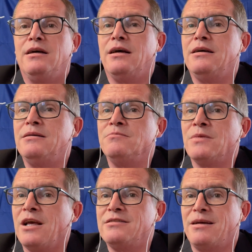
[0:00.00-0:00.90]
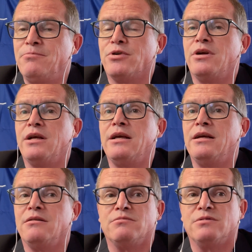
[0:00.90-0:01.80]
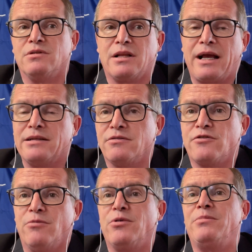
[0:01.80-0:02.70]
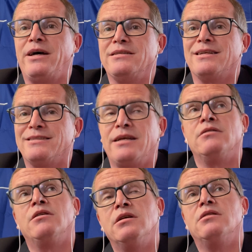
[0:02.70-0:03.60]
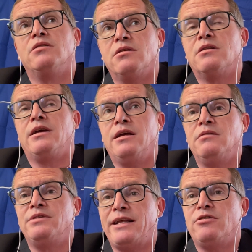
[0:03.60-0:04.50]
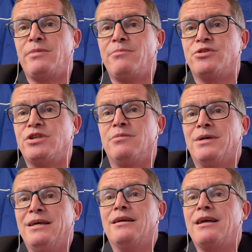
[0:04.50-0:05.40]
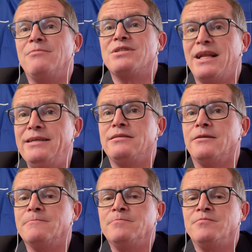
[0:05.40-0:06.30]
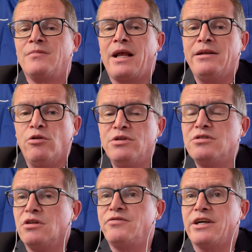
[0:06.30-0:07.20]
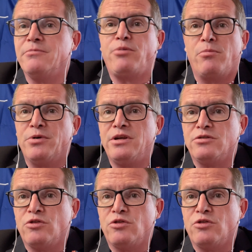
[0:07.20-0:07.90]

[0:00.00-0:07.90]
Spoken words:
a temporary kind of compromise, and then the NATO membership comes later. I know it's not very popular